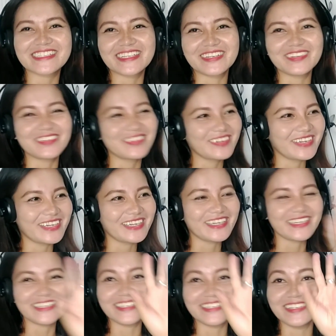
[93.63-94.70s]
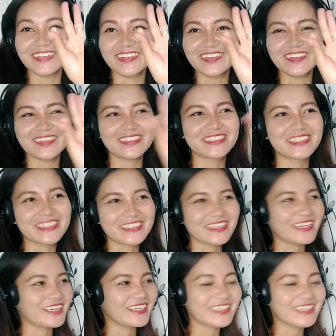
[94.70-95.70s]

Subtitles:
the way, oh there,